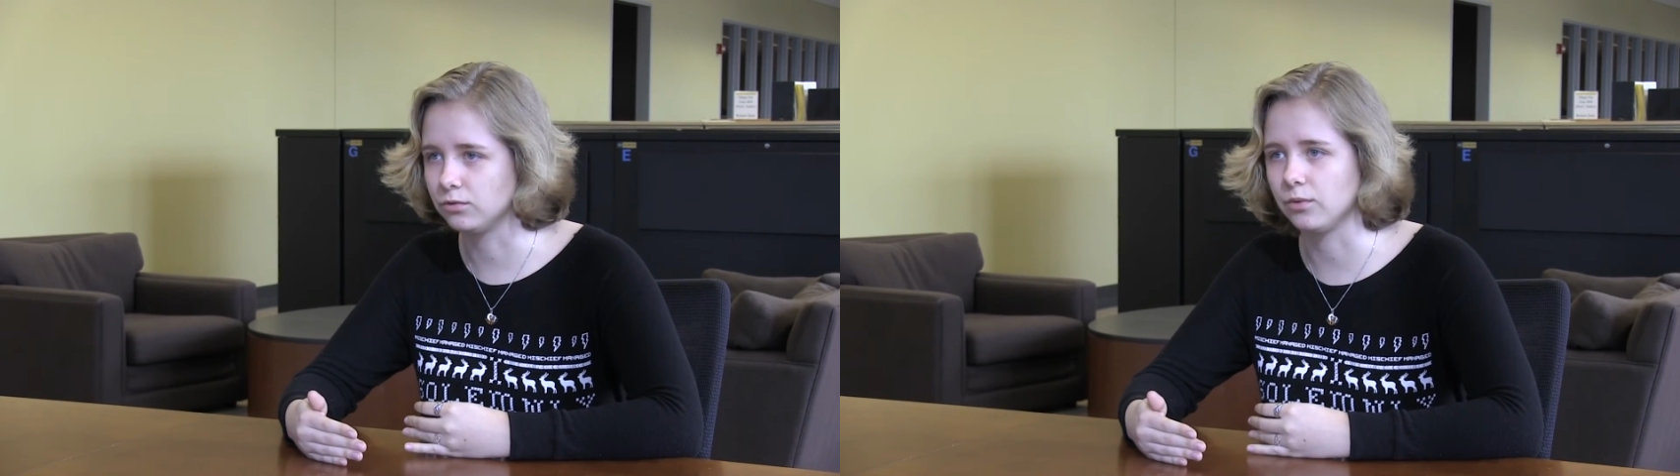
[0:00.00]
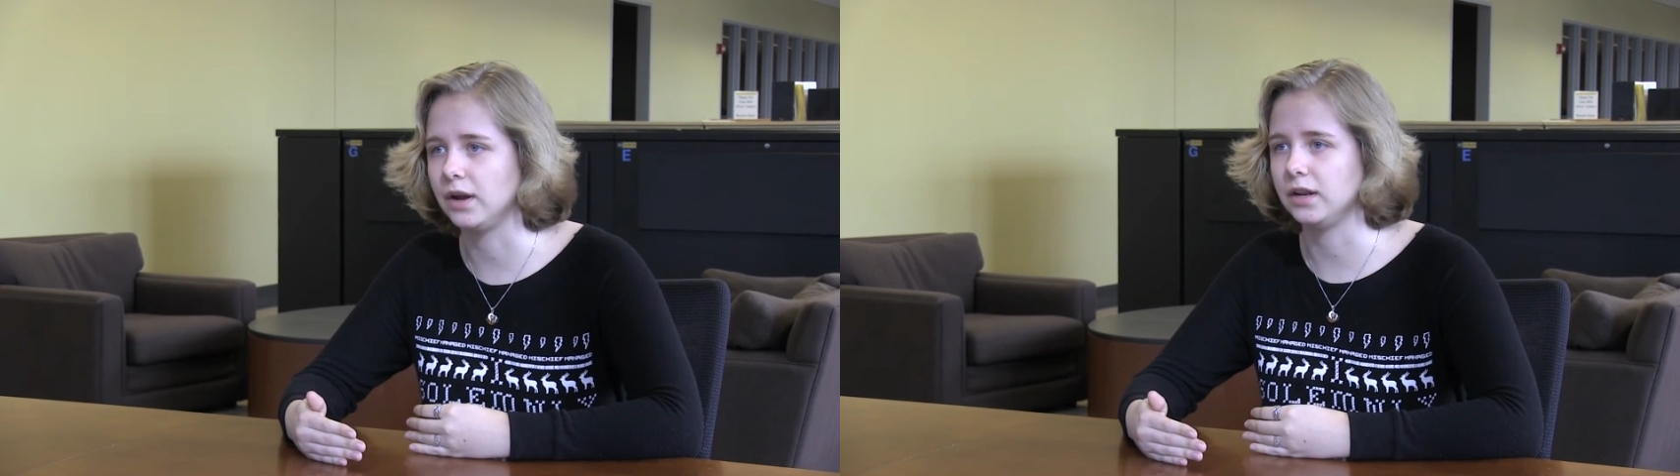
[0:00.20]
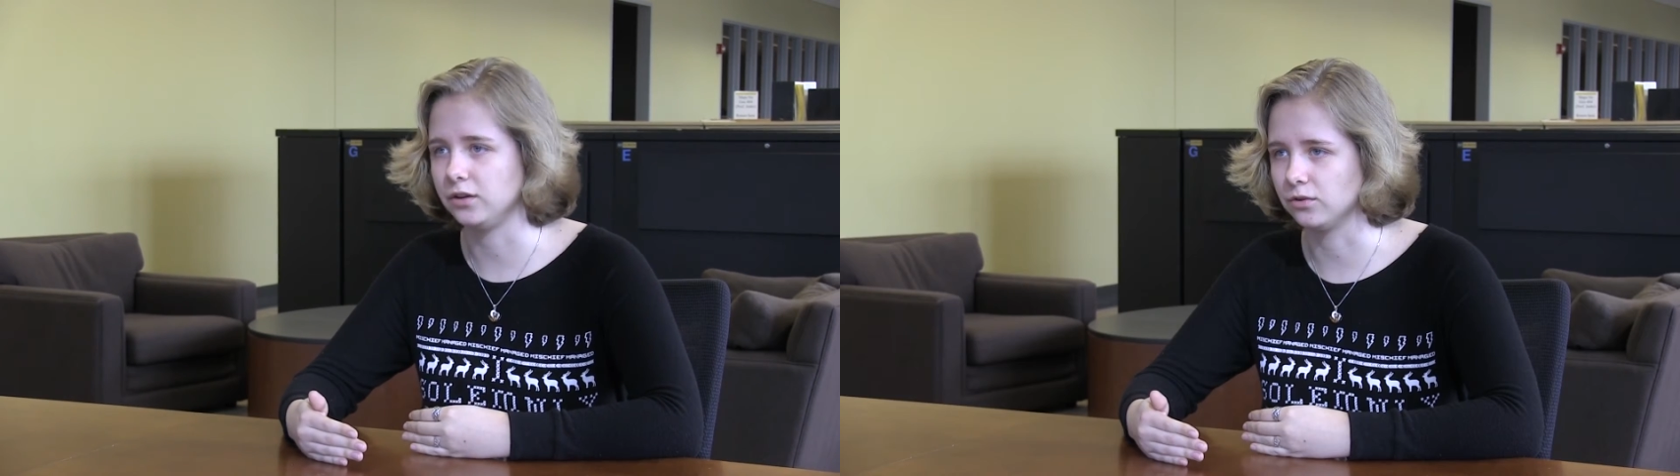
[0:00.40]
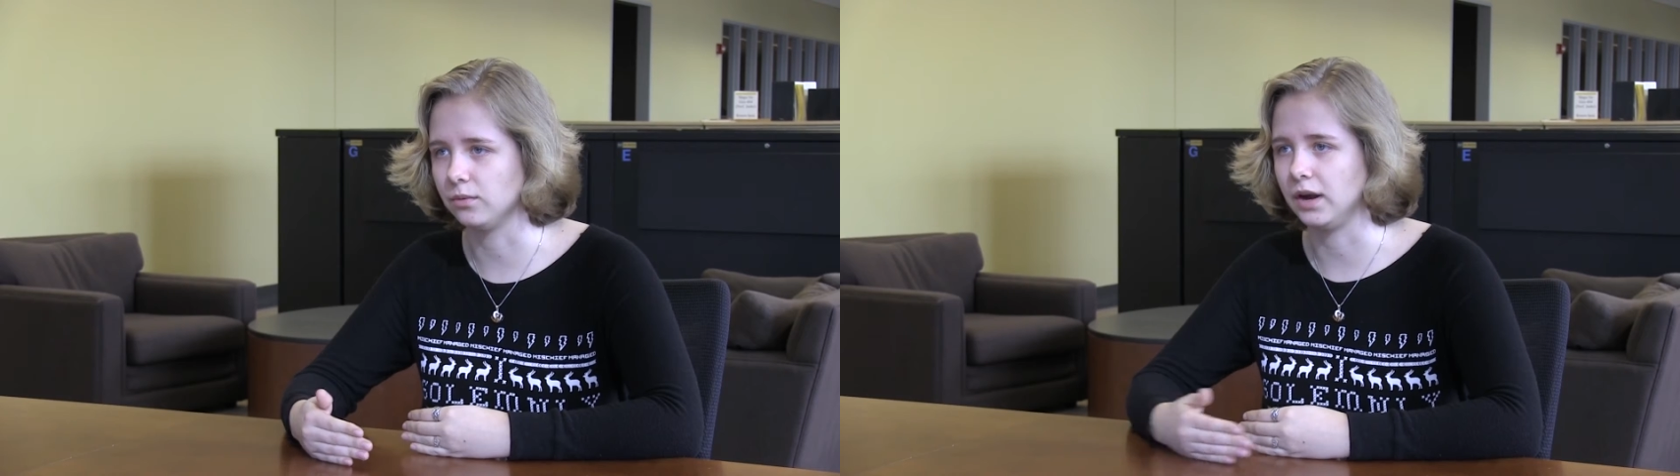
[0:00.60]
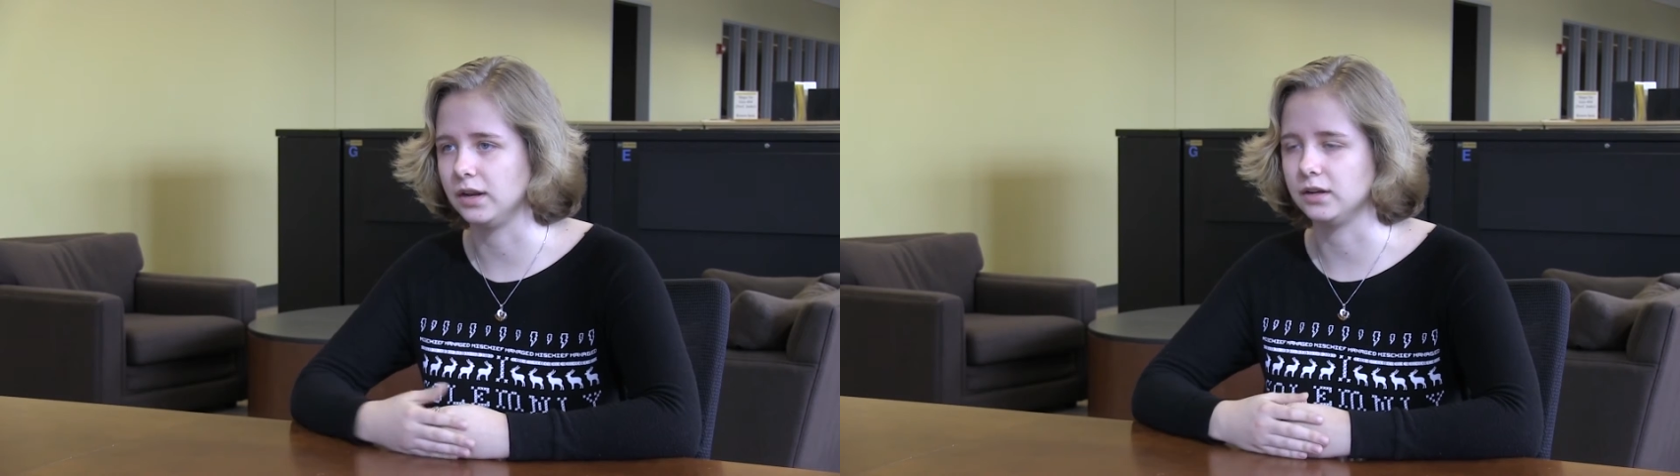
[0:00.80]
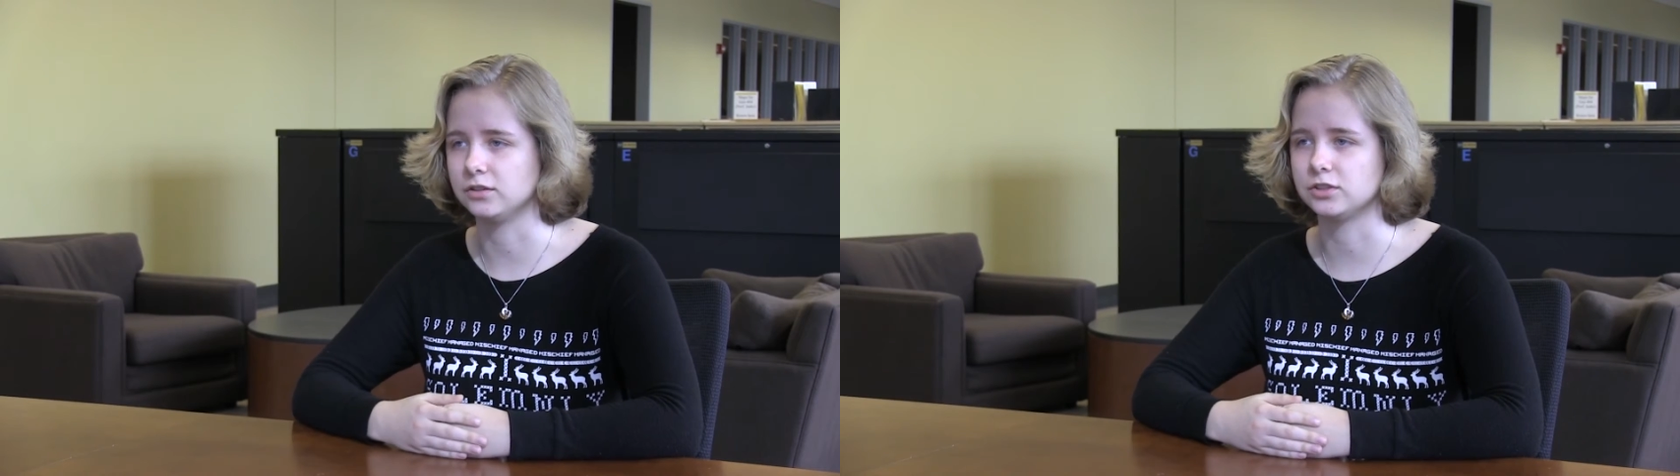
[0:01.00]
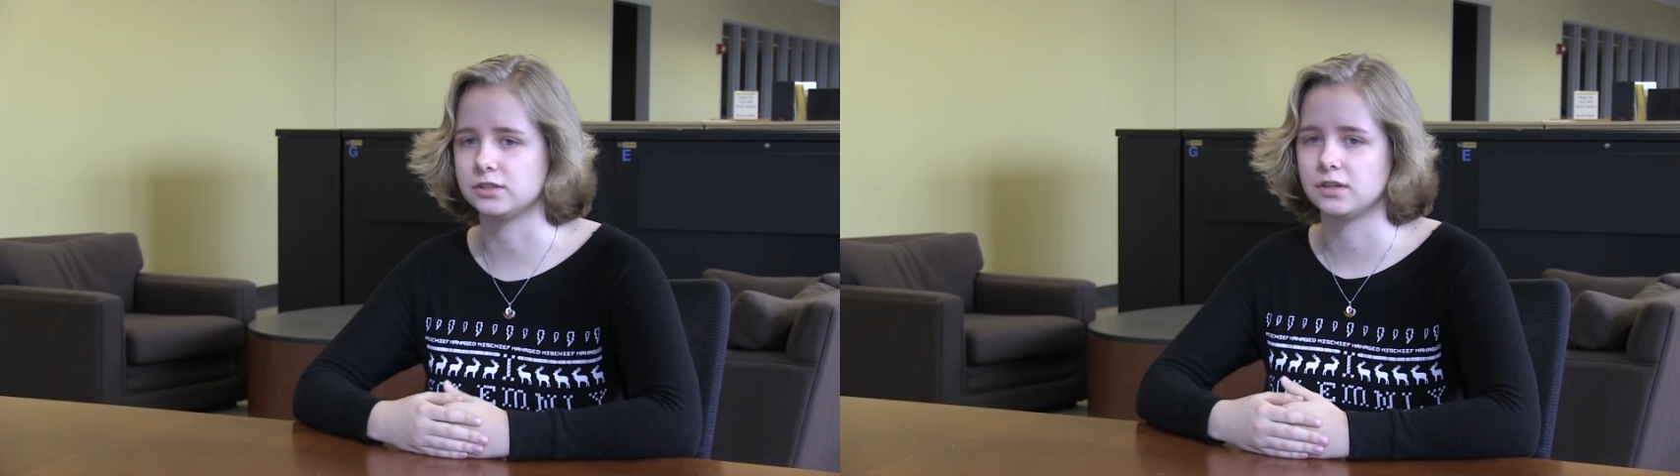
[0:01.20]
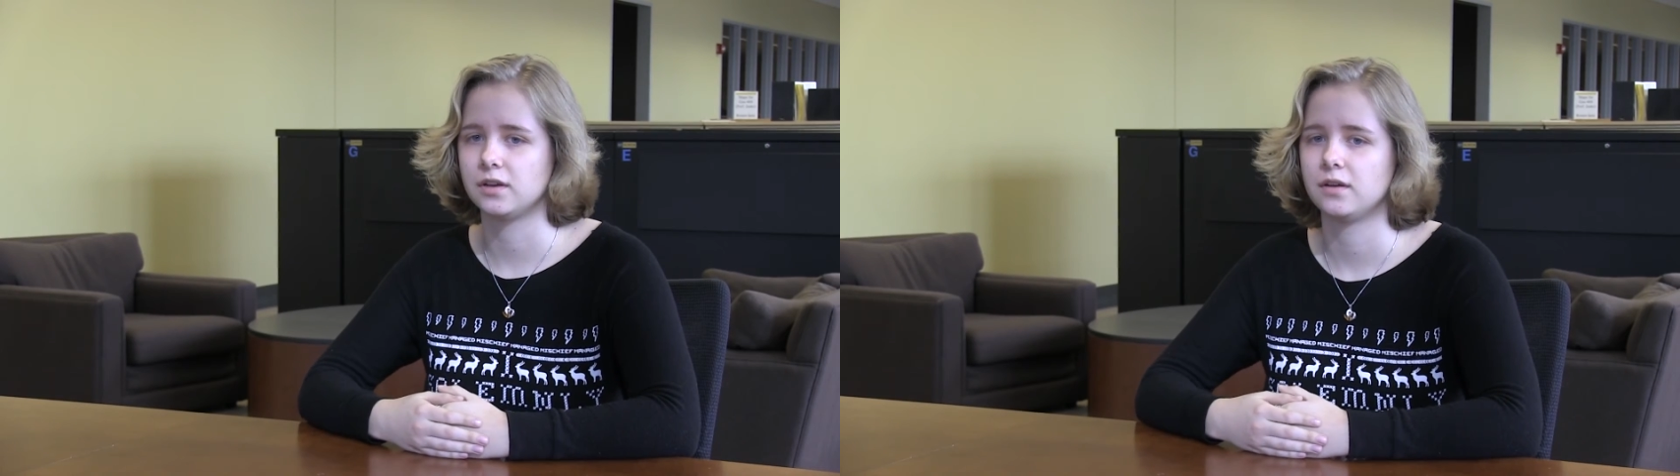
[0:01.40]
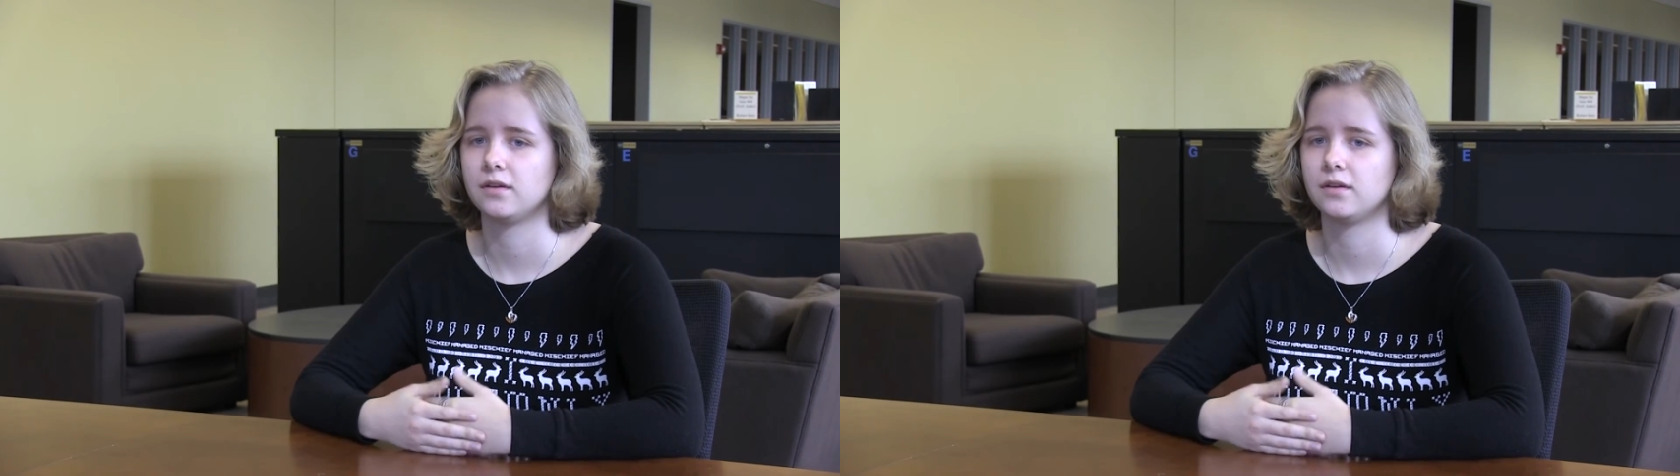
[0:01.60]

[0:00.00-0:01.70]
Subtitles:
grading your writing, just